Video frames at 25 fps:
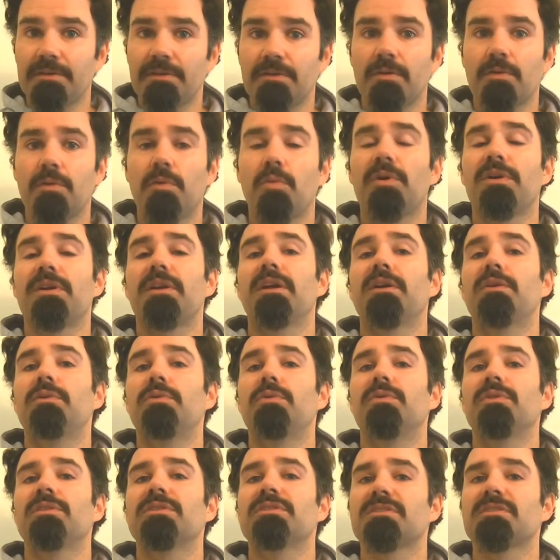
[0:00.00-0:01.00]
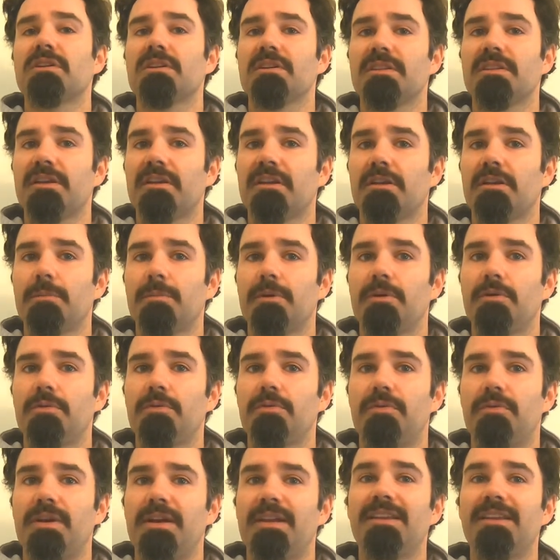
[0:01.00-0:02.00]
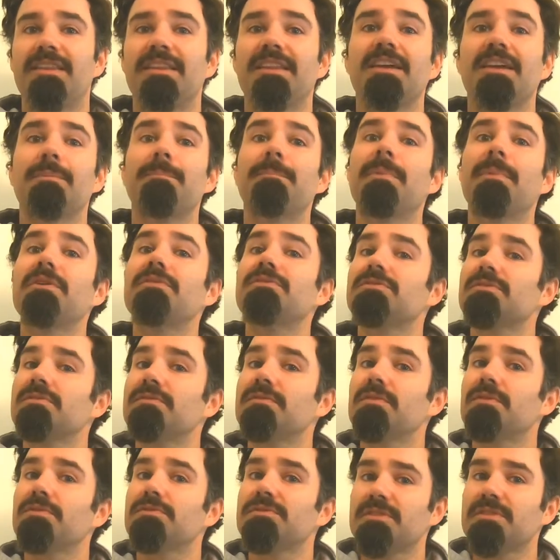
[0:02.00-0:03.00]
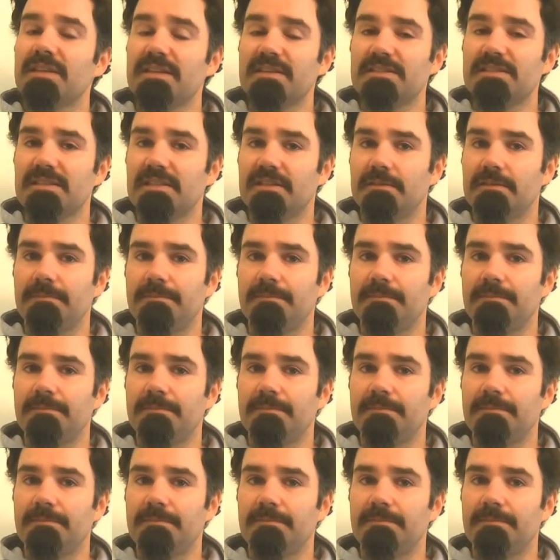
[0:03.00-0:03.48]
we're now going to start thinking about reining the amounts of those things in.